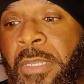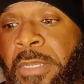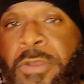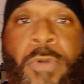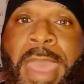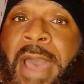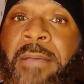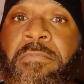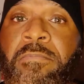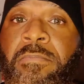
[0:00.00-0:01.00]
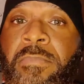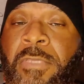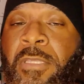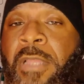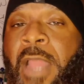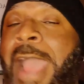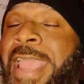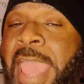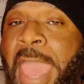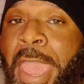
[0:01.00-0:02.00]
No cap. I
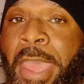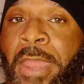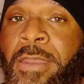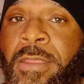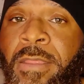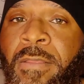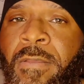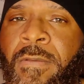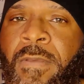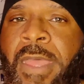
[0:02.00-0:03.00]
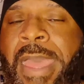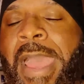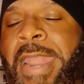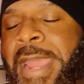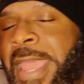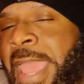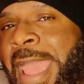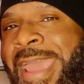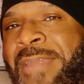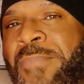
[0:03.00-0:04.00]
can. And I
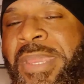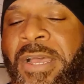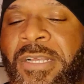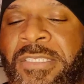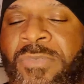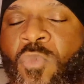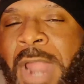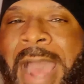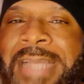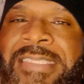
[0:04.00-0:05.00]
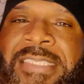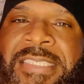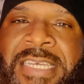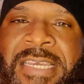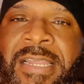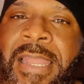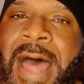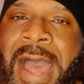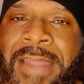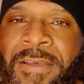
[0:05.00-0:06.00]
can because what I see a
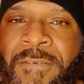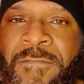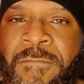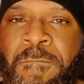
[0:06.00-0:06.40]
lot of,